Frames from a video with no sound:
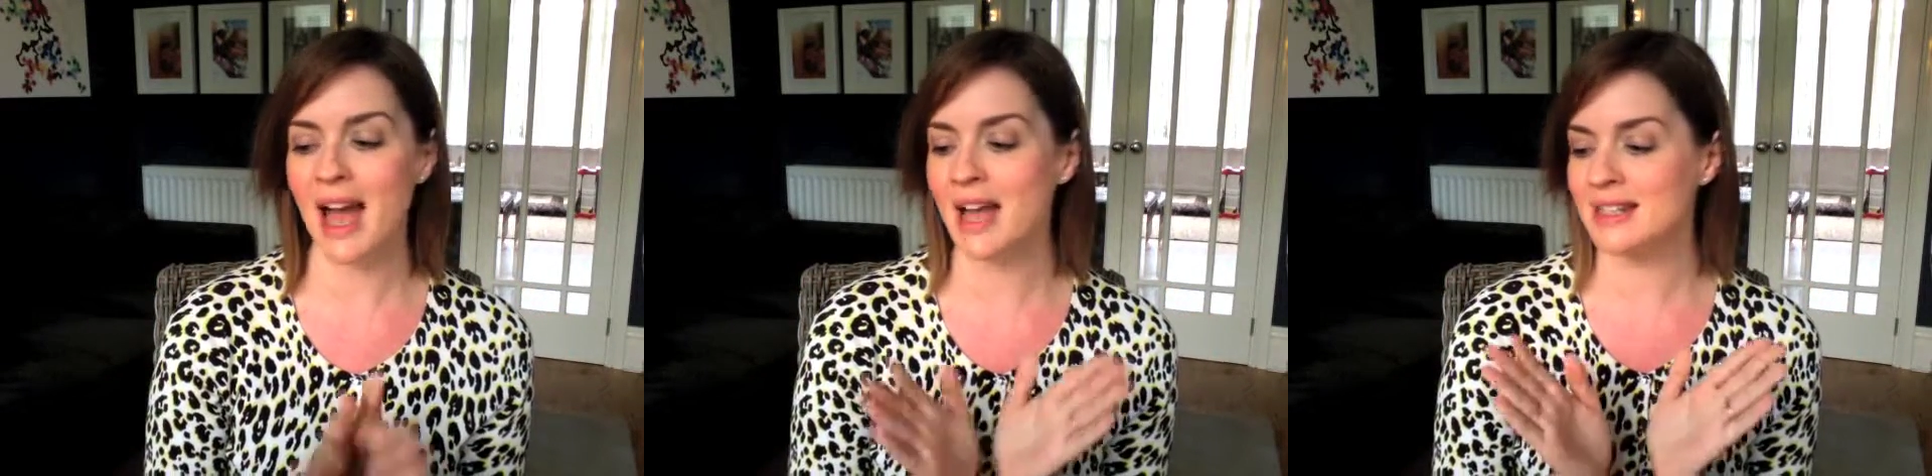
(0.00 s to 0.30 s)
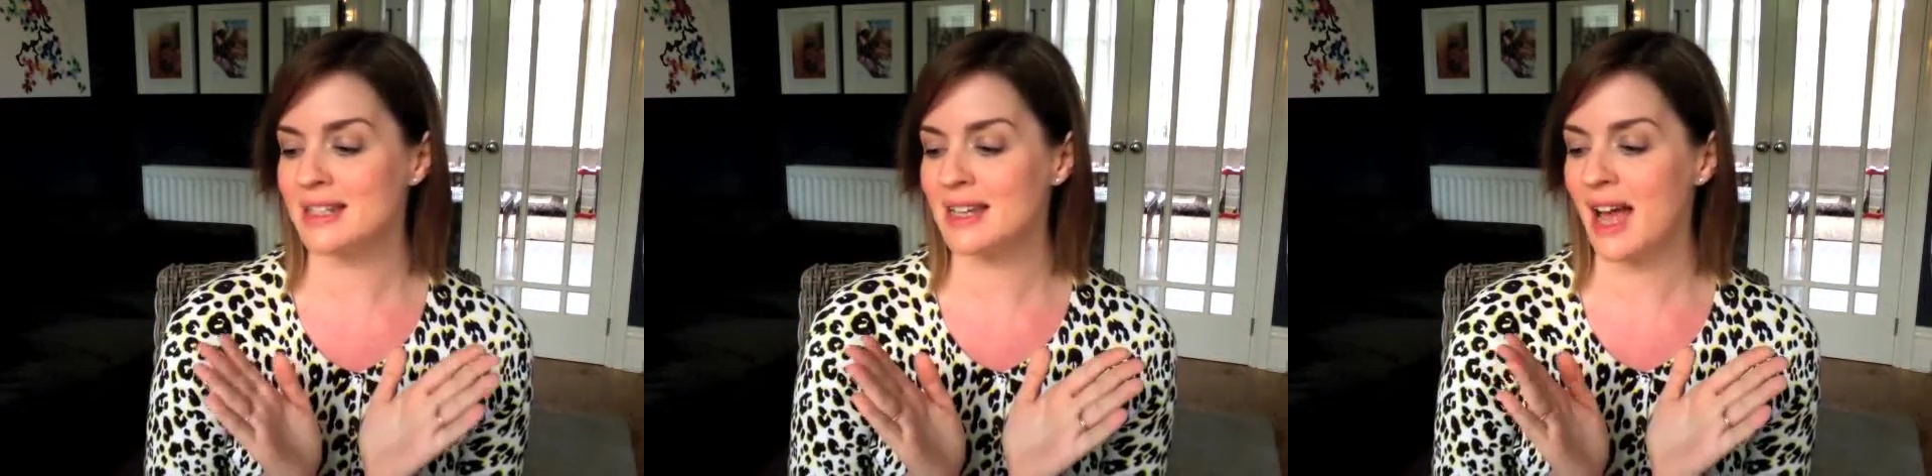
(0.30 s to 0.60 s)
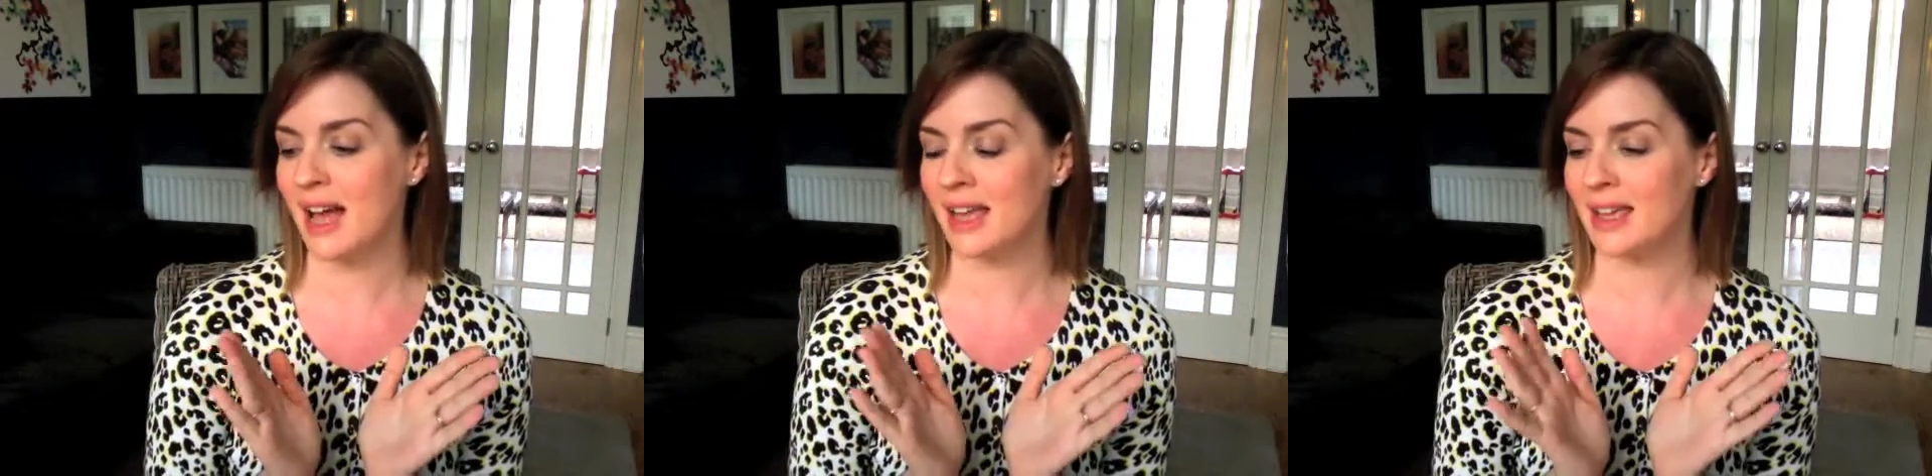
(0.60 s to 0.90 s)
and
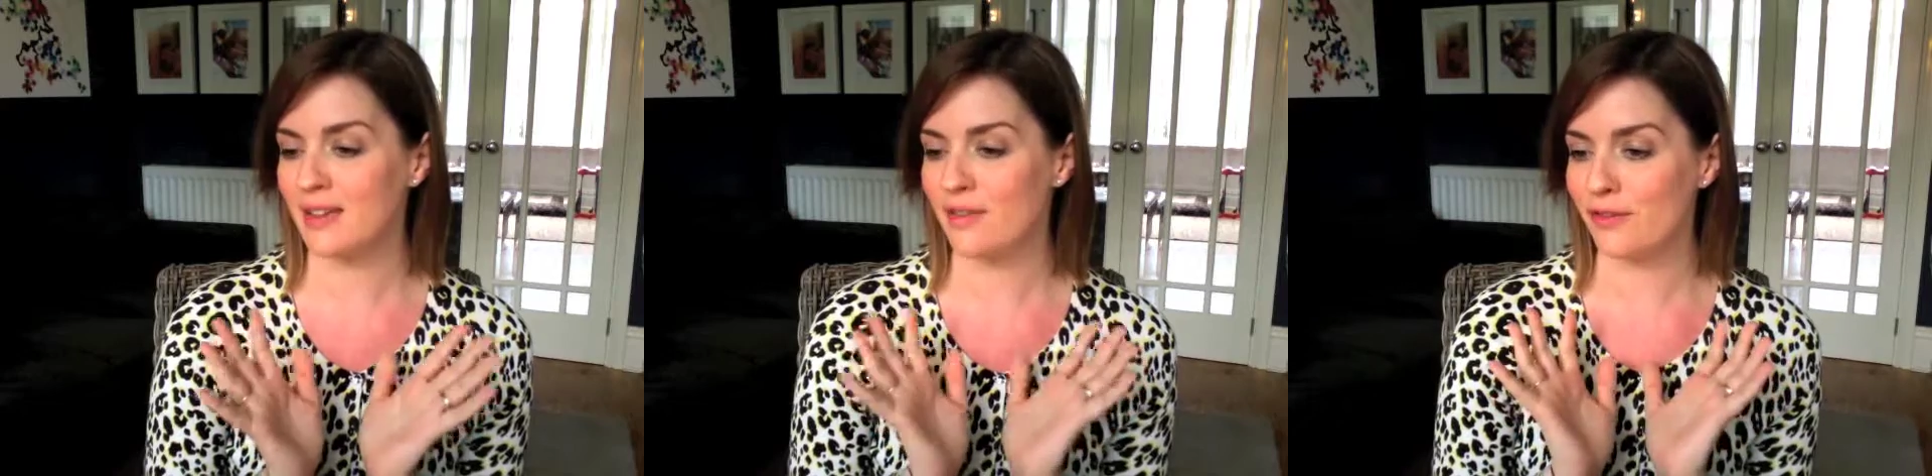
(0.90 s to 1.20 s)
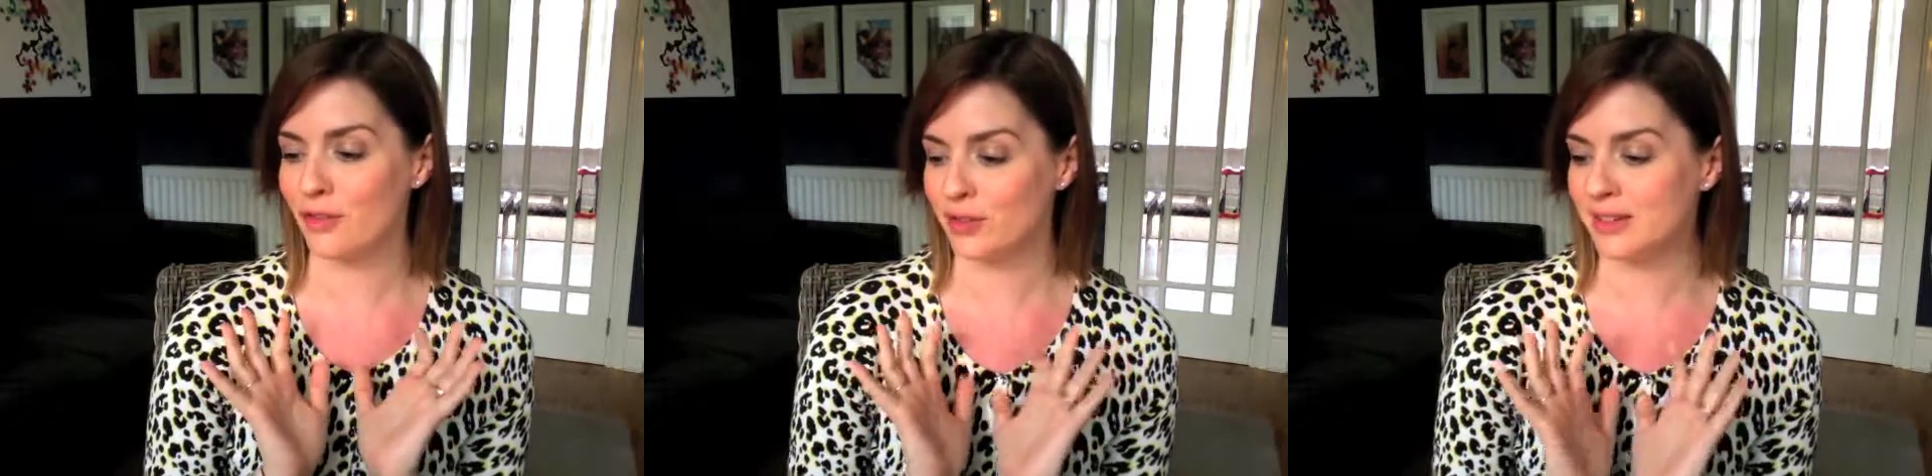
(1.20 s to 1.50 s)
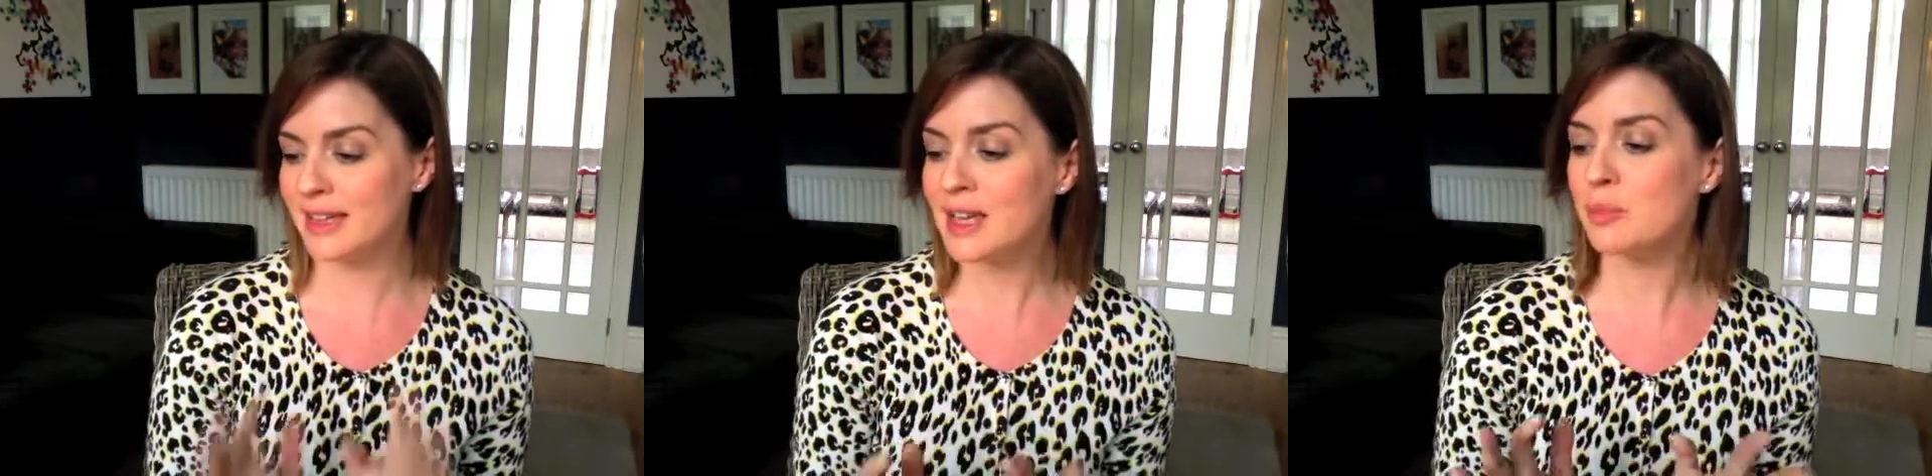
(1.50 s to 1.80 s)
I can
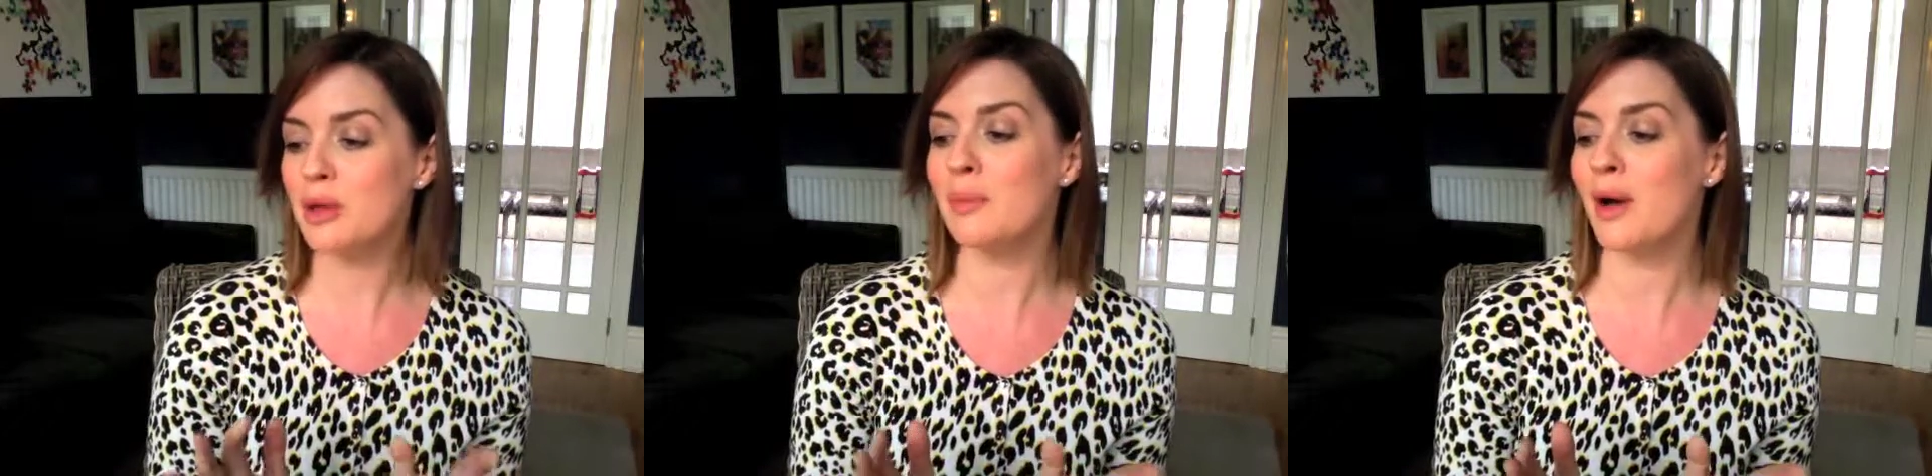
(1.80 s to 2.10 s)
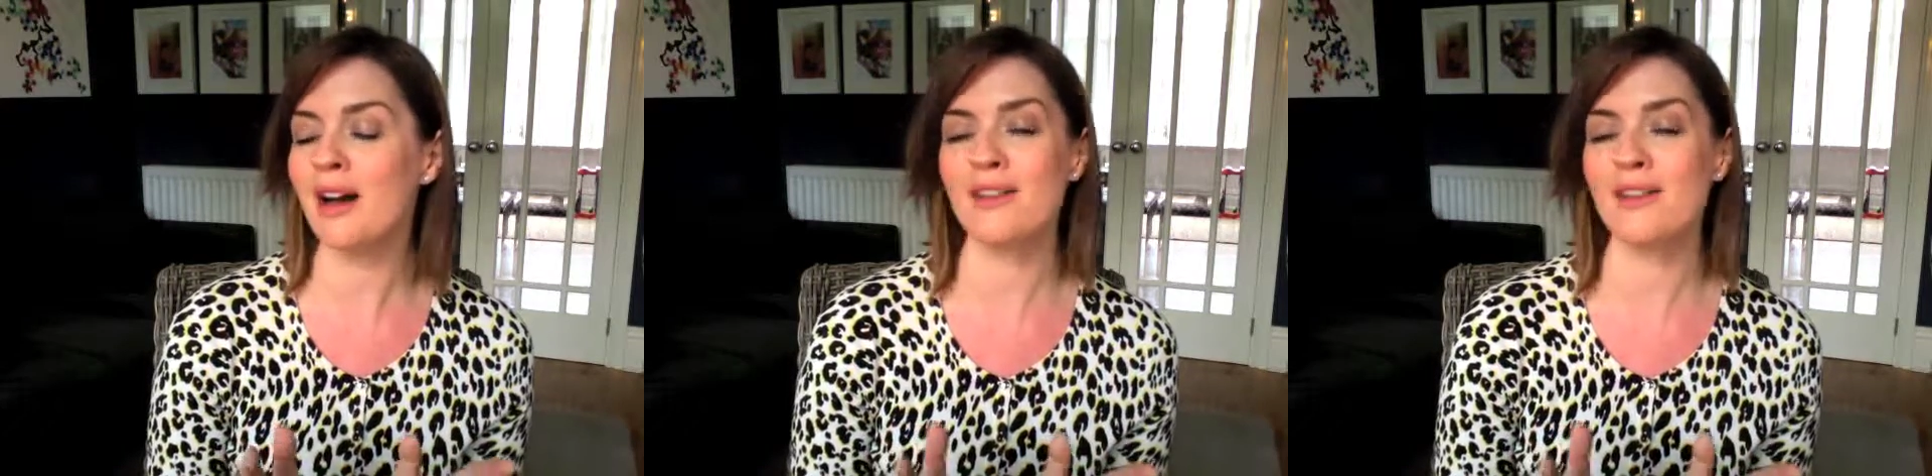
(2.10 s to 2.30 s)
foresee it being part